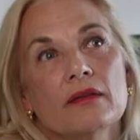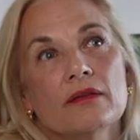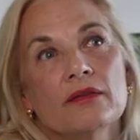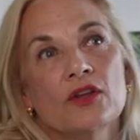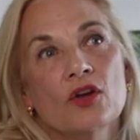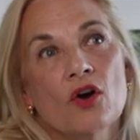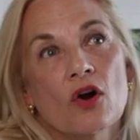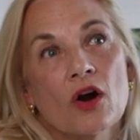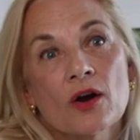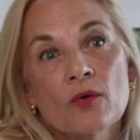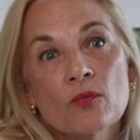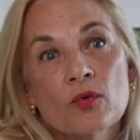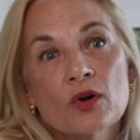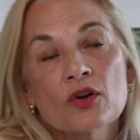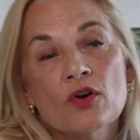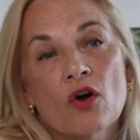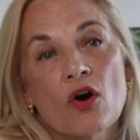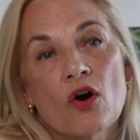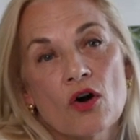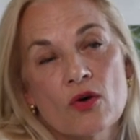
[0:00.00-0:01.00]
The
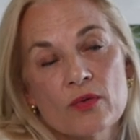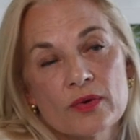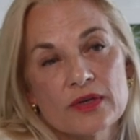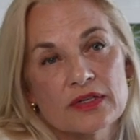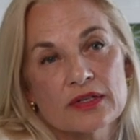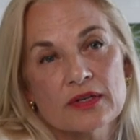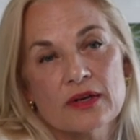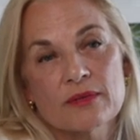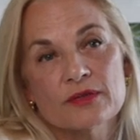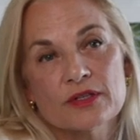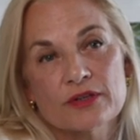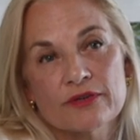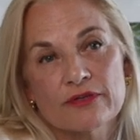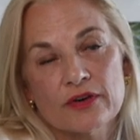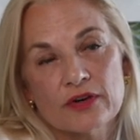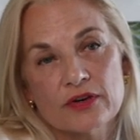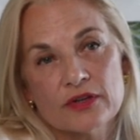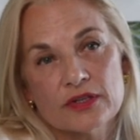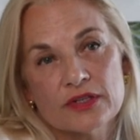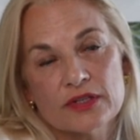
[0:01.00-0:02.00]
artwork always comes
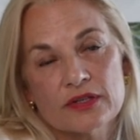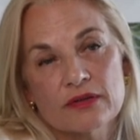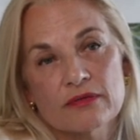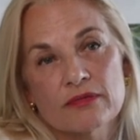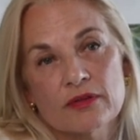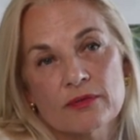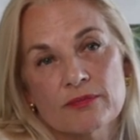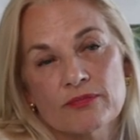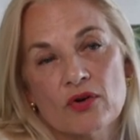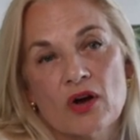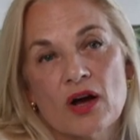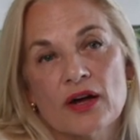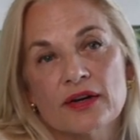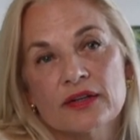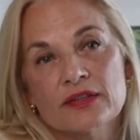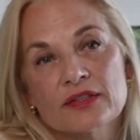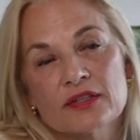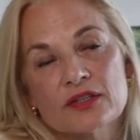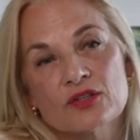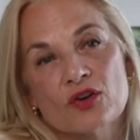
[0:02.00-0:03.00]
first. The
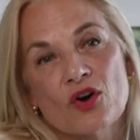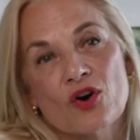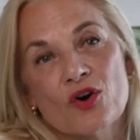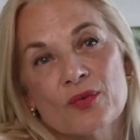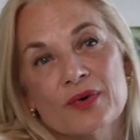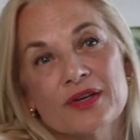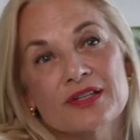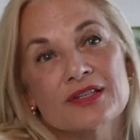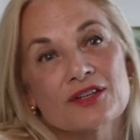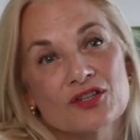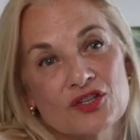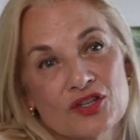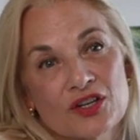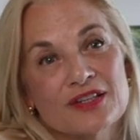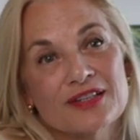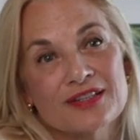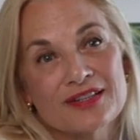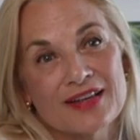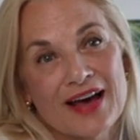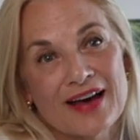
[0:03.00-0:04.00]
product is always
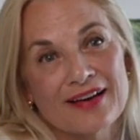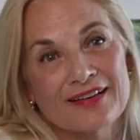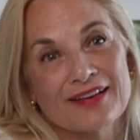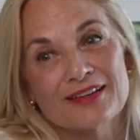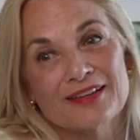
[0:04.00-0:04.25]
just that.